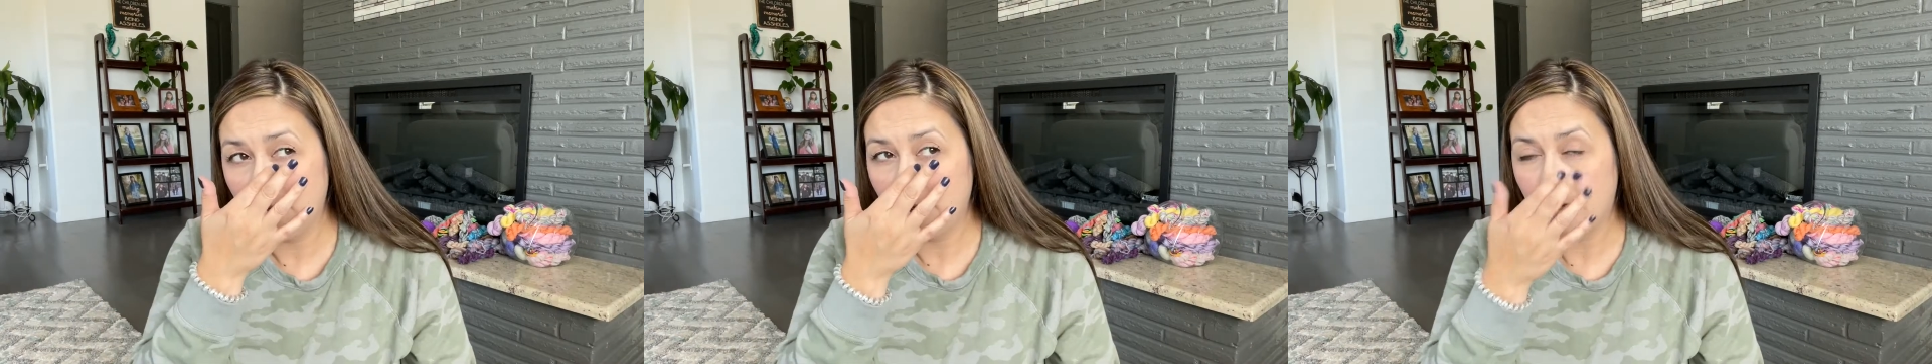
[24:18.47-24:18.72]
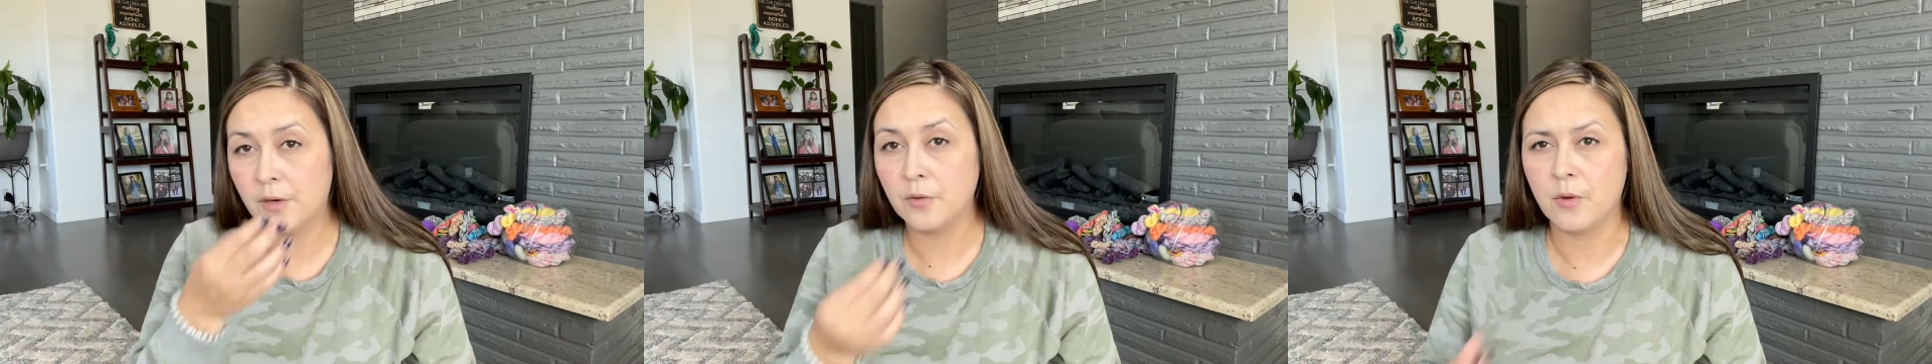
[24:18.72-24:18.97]

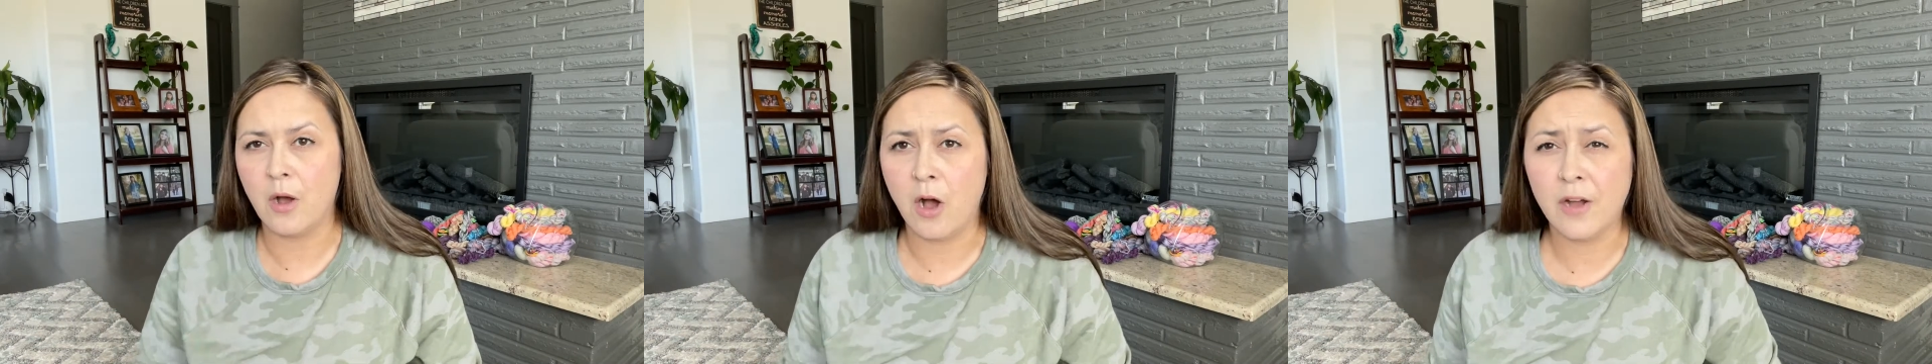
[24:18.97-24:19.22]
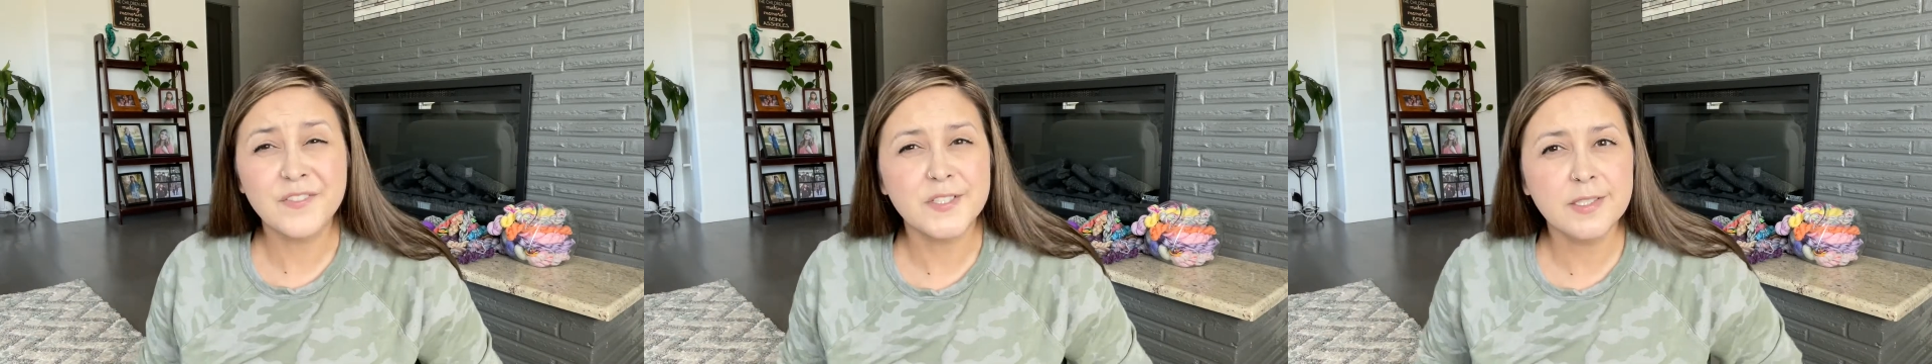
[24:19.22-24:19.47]
I don't
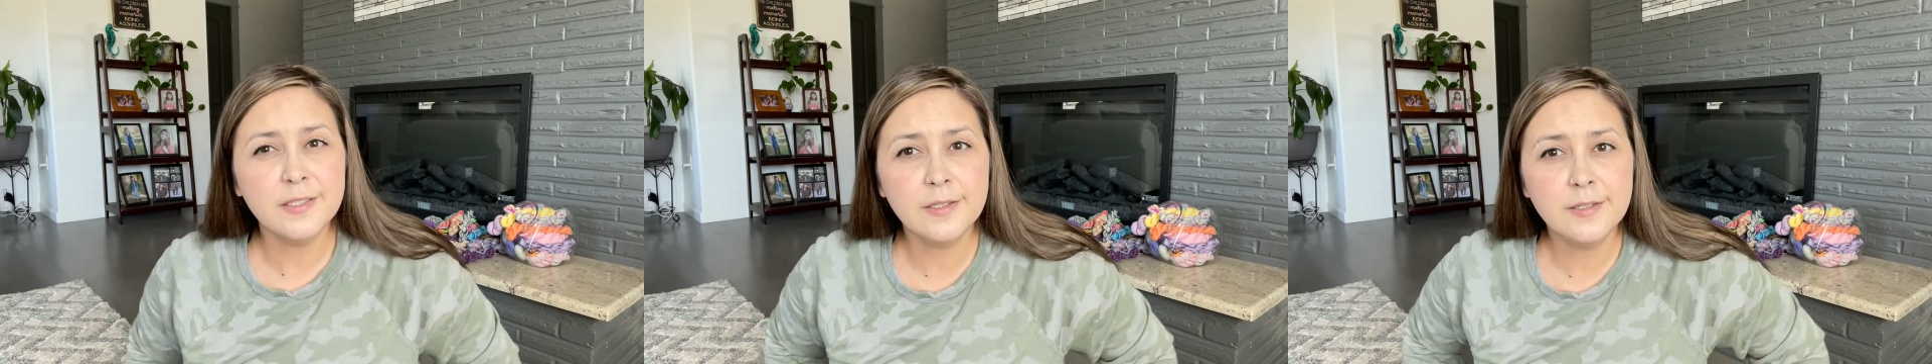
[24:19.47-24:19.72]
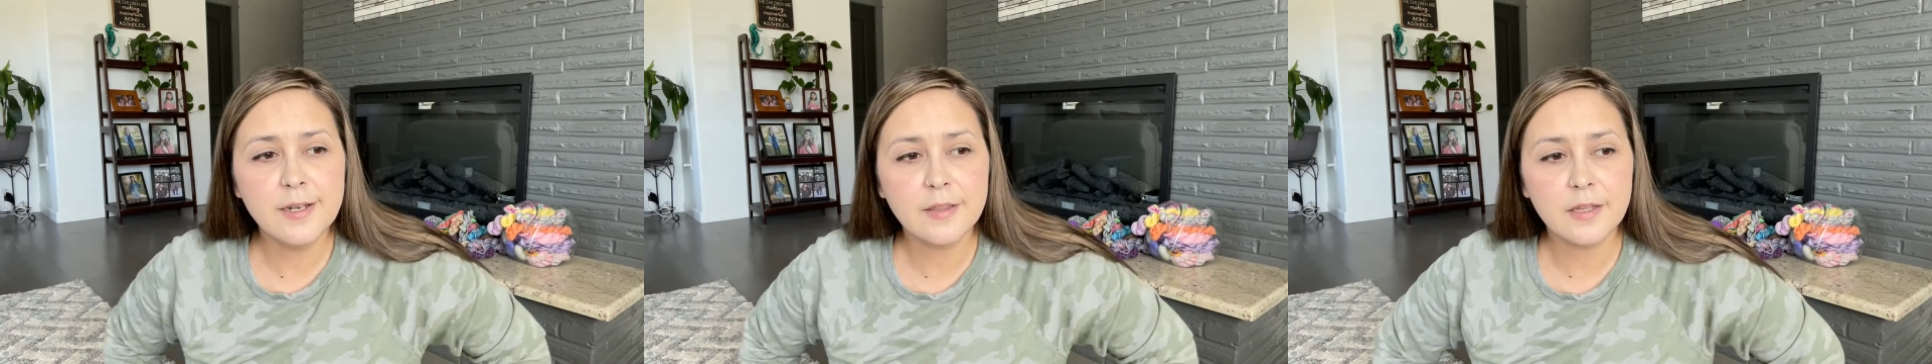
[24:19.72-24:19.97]
often
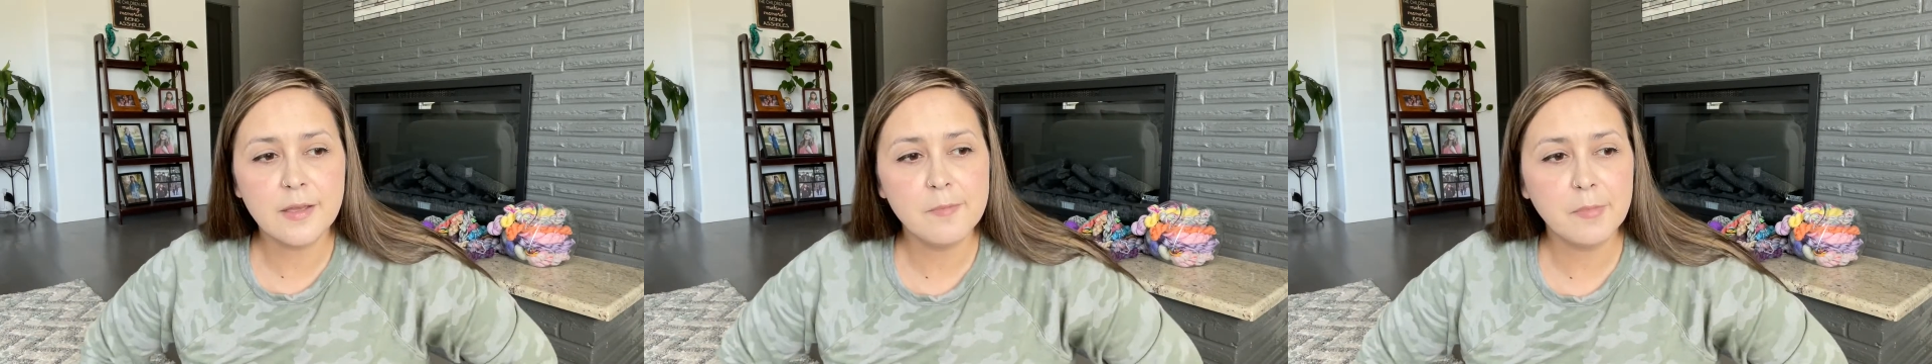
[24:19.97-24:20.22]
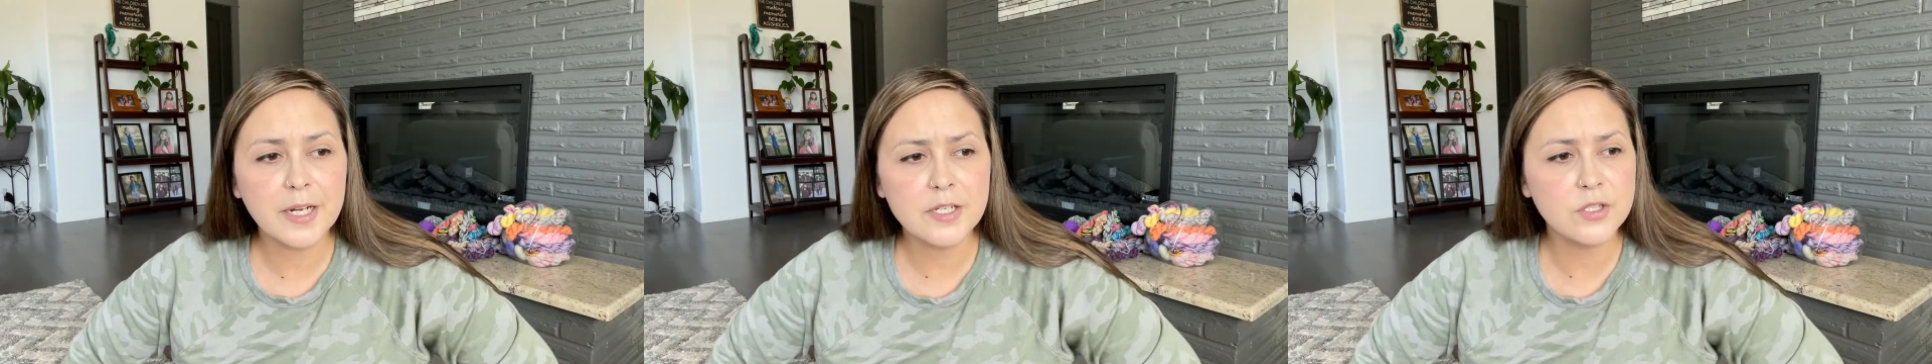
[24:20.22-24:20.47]
knit them,
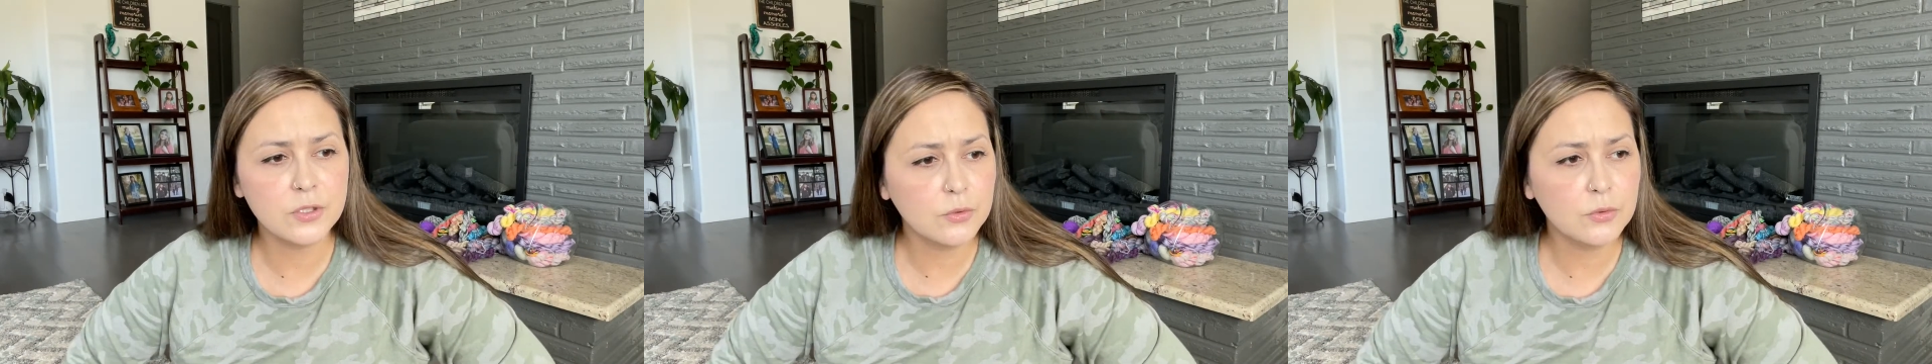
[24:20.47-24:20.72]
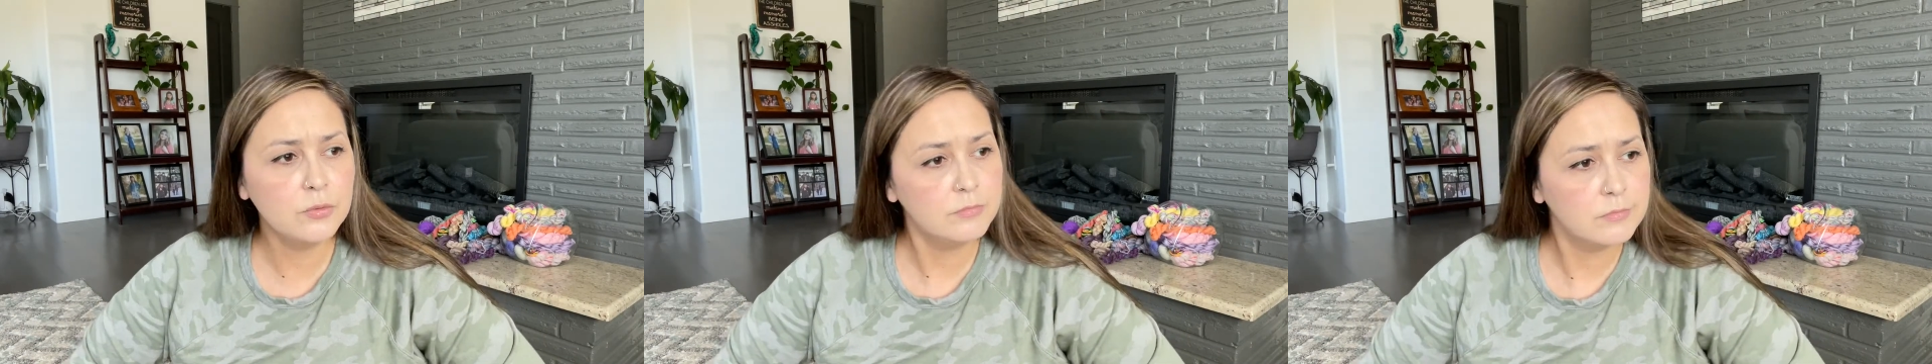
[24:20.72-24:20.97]
but I
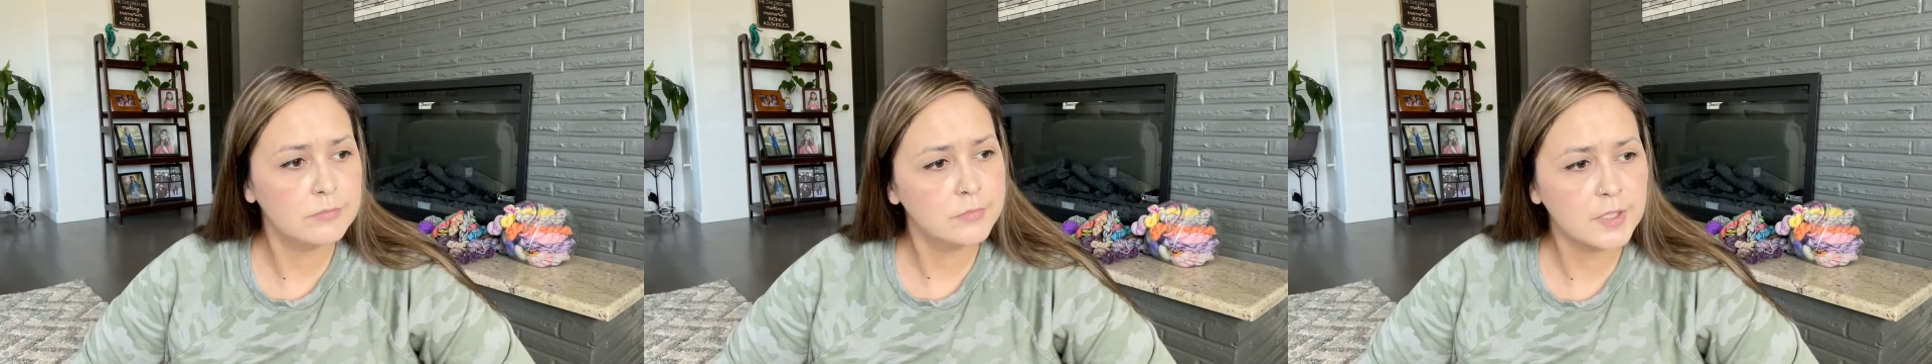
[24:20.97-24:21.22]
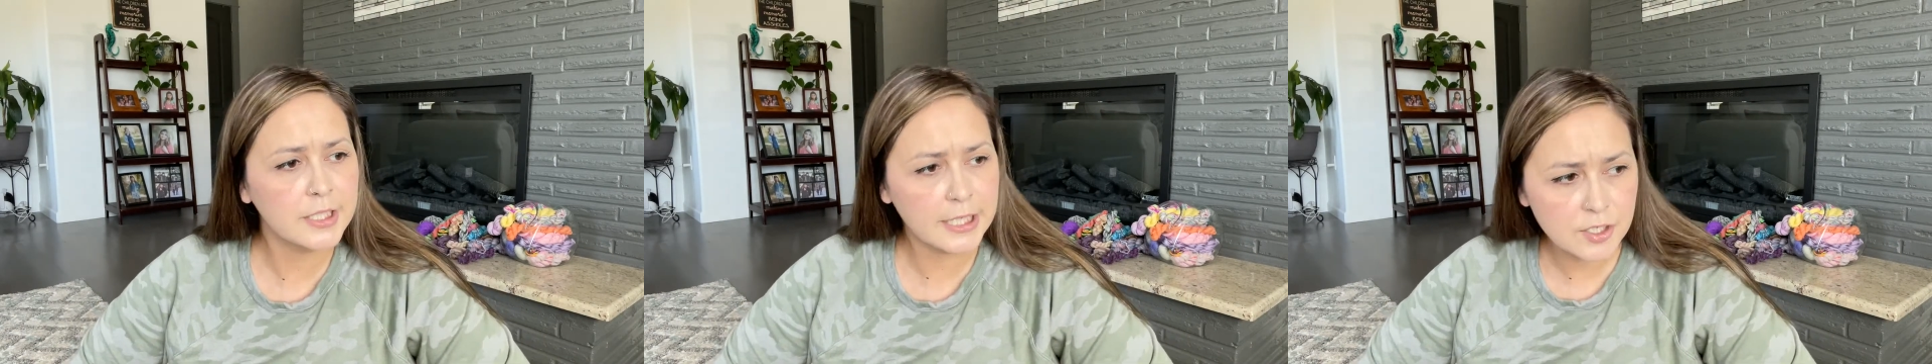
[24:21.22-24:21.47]
do
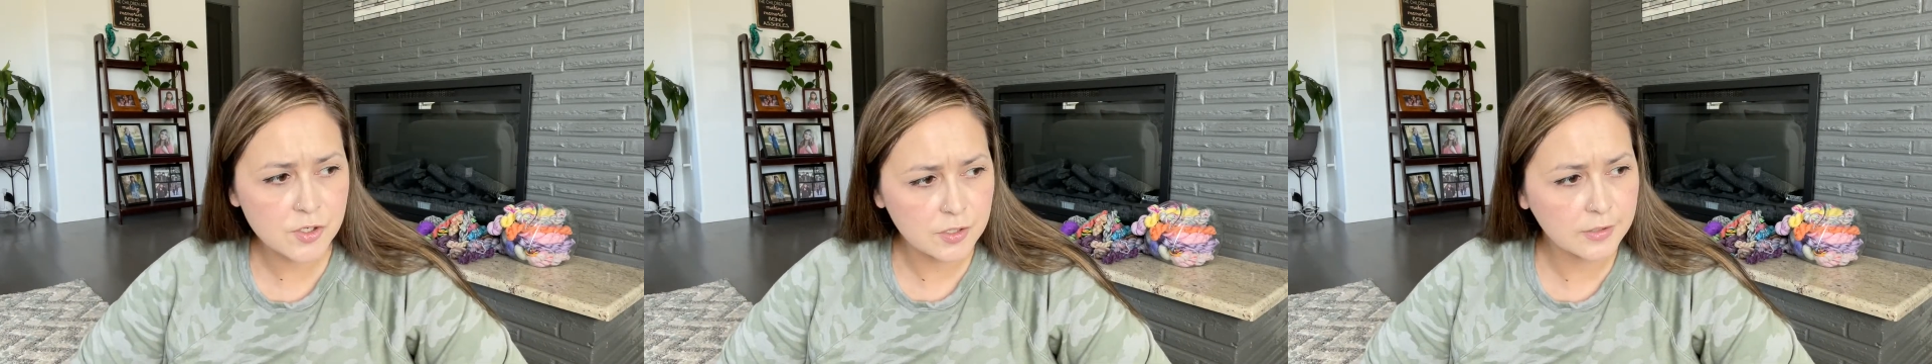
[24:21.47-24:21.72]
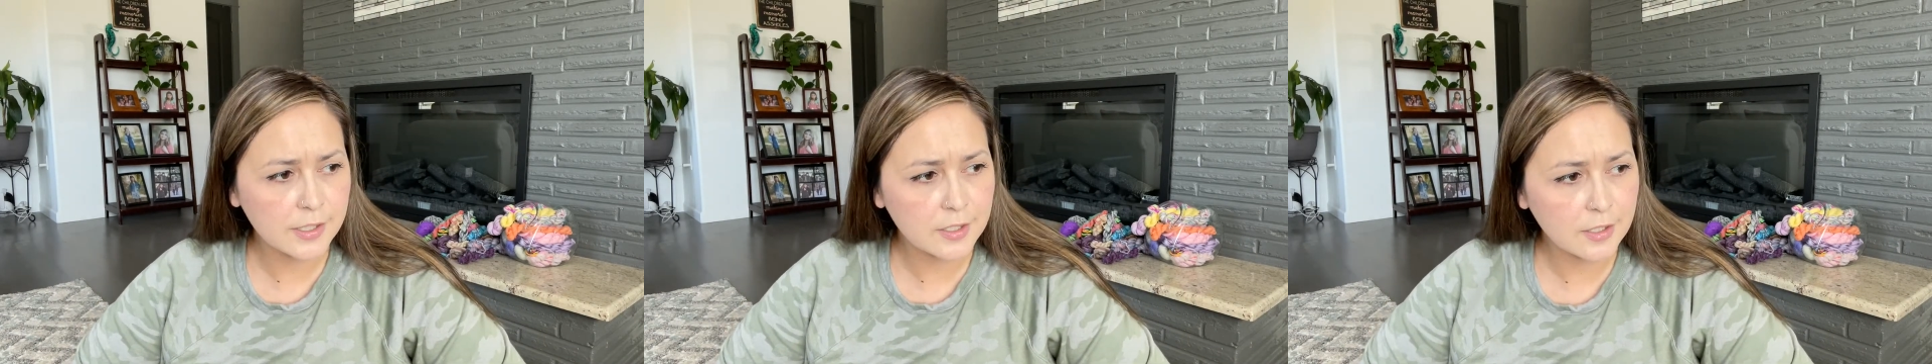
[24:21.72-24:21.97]

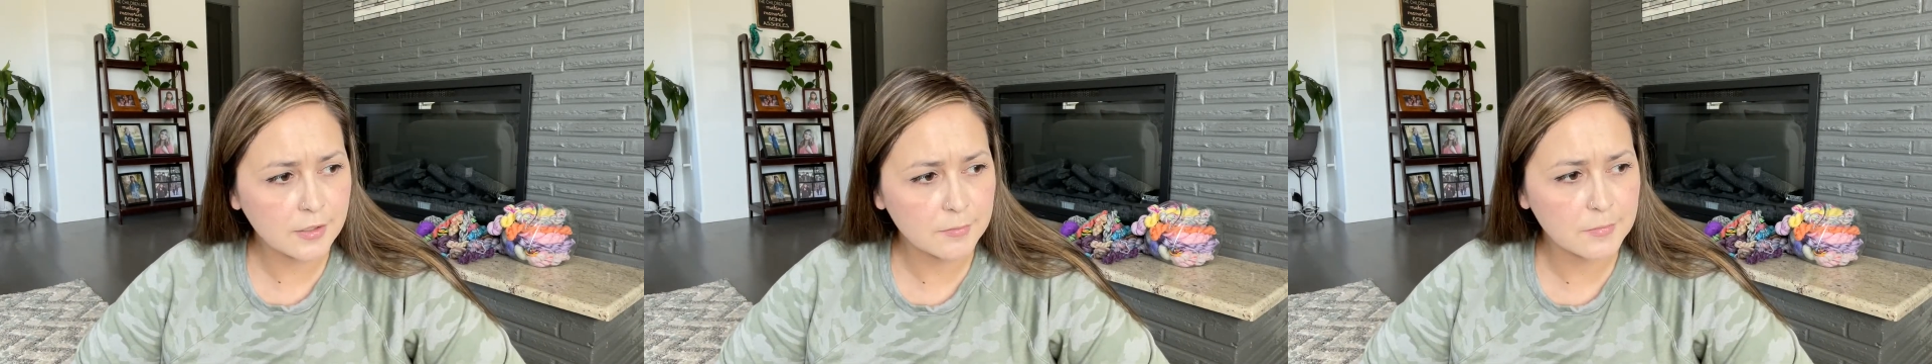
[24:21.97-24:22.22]
occasionally,